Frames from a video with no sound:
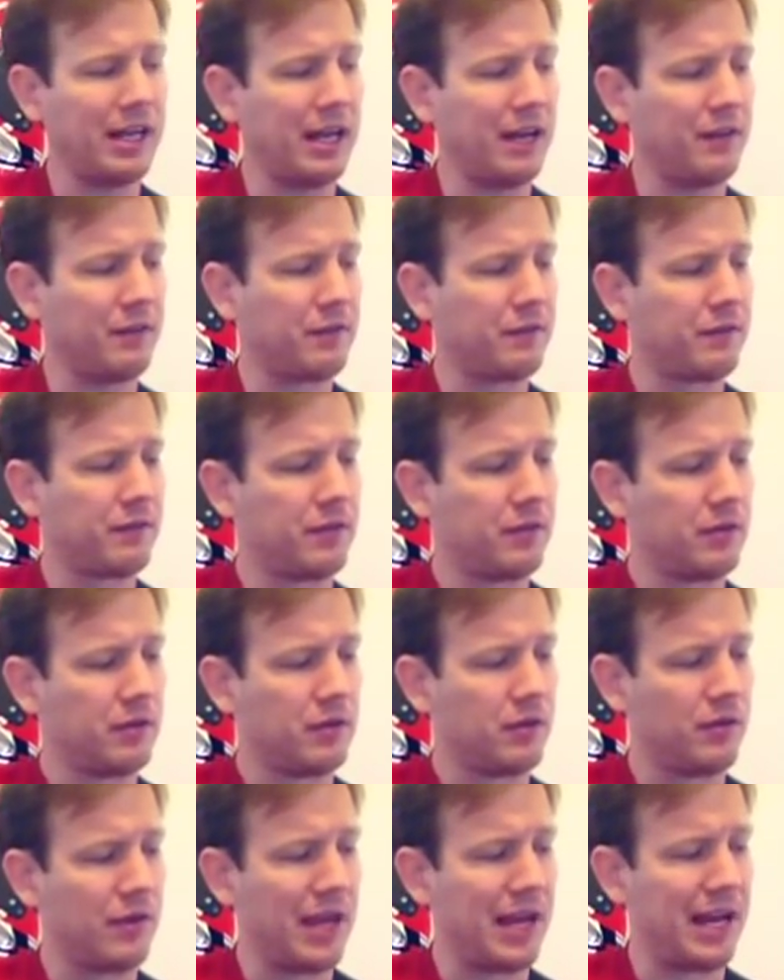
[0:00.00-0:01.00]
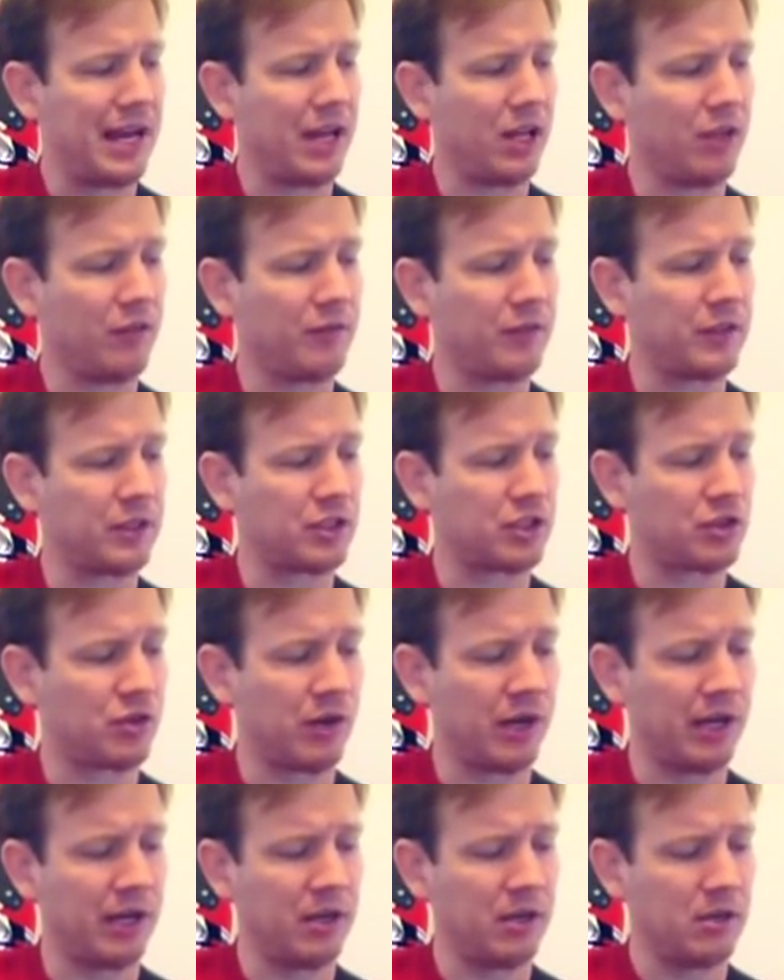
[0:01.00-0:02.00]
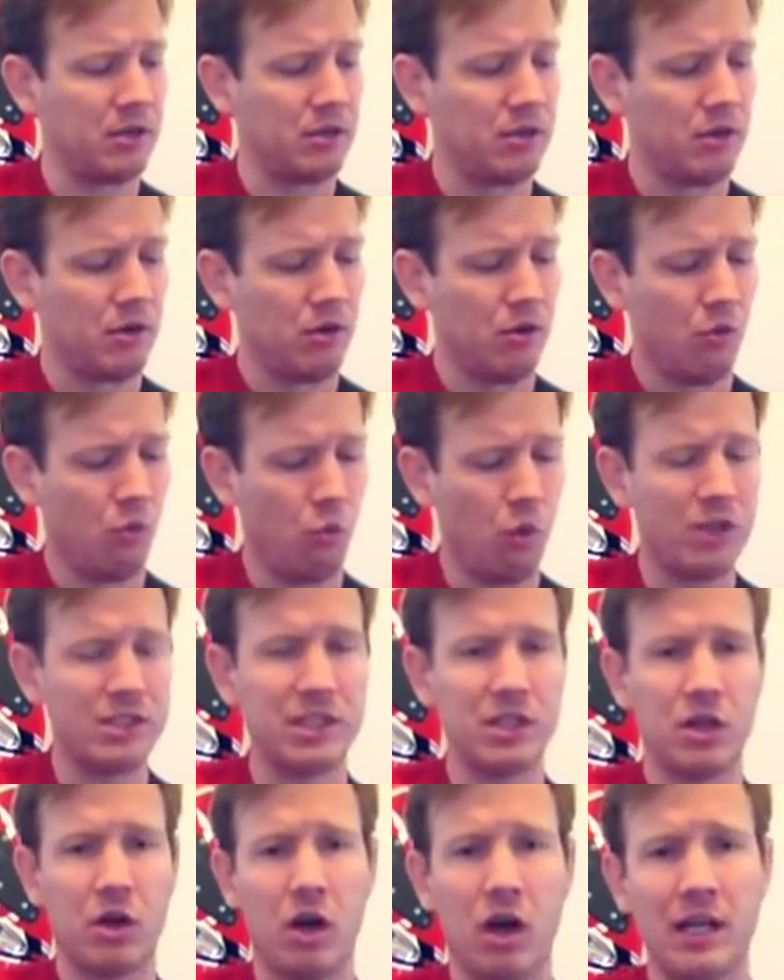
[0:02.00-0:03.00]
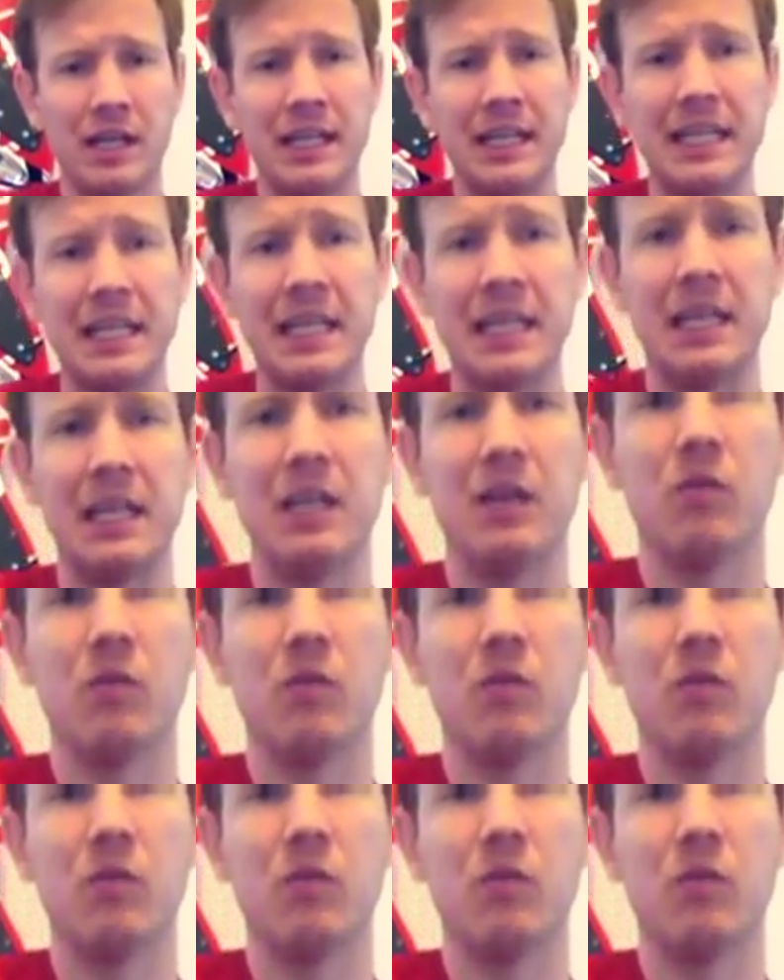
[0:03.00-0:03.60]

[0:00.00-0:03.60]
if that elephant string wasn't on an E?